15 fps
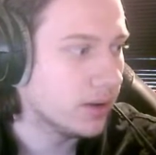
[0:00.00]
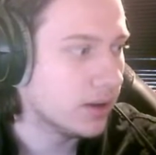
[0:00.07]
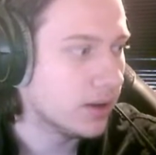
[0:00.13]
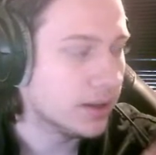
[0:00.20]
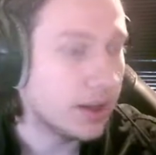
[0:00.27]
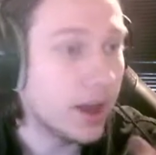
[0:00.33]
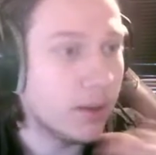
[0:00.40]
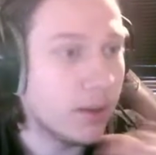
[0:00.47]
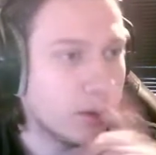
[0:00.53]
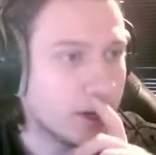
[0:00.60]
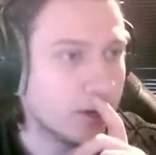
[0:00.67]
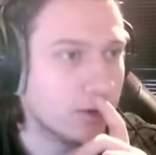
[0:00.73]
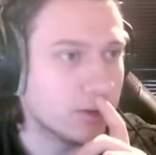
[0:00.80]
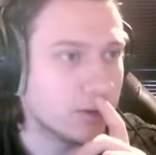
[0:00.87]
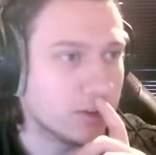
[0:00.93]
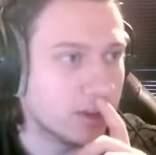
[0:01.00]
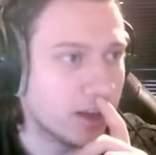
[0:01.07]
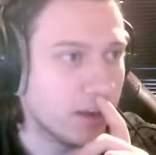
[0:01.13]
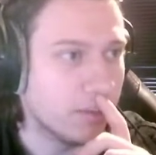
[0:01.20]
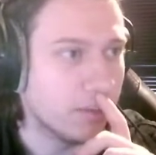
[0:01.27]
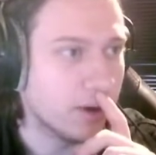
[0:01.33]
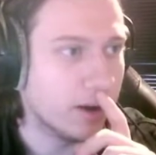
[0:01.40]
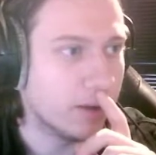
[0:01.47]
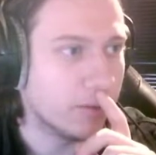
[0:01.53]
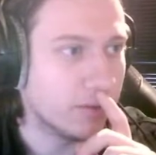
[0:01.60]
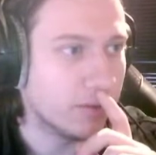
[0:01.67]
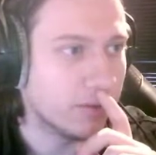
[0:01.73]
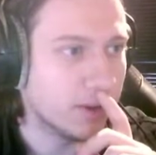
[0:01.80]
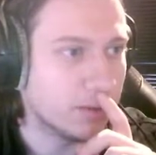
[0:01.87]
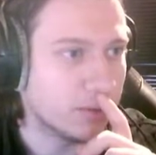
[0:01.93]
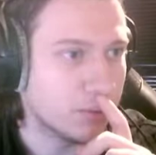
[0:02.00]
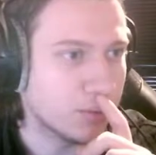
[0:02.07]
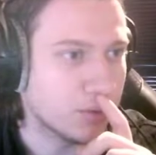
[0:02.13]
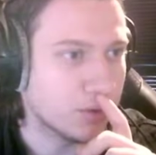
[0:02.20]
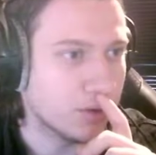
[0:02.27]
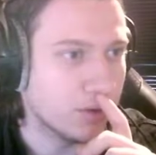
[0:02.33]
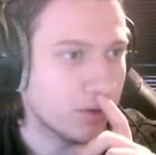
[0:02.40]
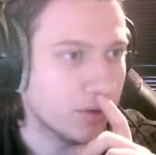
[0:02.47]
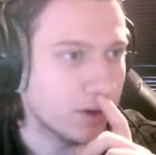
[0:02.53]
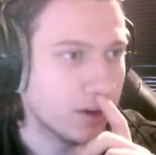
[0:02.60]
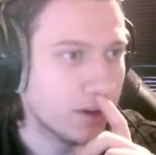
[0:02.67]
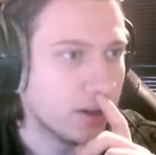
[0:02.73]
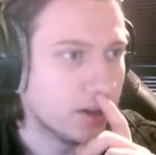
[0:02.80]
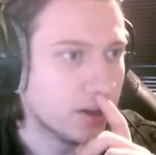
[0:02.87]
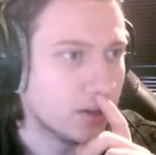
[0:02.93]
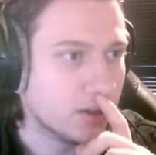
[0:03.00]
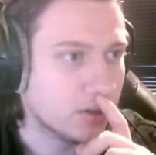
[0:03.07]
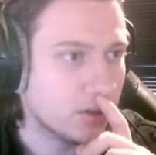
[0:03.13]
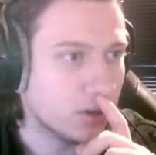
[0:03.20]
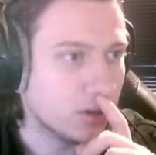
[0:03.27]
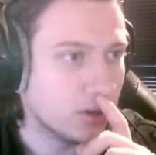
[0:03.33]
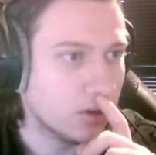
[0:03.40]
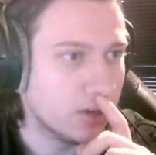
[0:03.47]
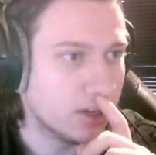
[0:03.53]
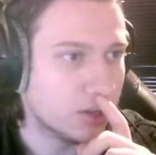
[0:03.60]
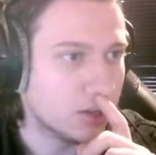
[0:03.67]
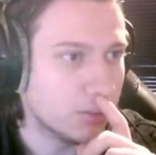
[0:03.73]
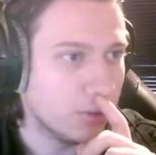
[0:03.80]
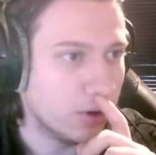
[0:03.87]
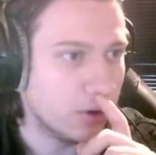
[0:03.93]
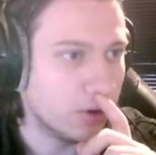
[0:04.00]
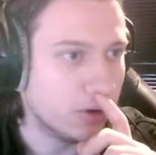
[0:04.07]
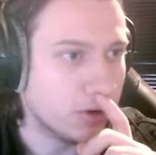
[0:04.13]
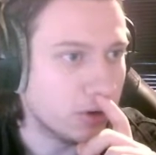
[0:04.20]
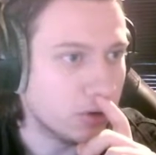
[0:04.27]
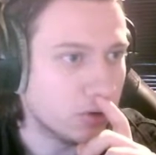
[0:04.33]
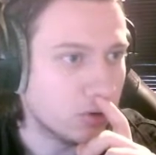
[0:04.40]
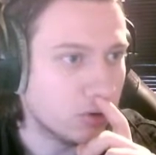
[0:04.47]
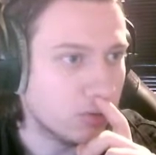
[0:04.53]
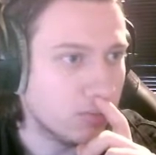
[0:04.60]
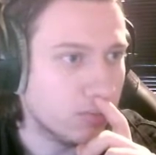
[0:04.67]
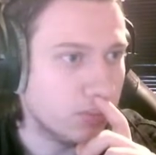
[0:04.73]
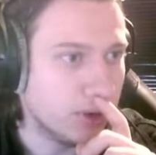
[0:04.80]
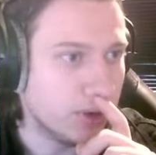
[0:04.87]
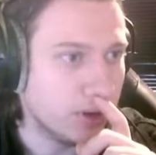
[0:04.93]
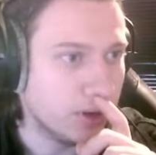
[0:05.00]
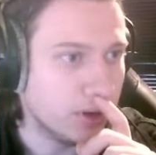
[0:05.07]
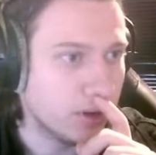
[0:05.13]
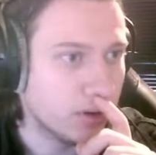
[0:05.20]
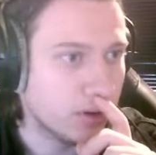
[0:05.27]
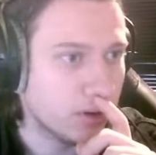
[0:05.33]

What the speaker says: Yeah, Wakino is the game. One of the games I worked on, right? So desktop audio should be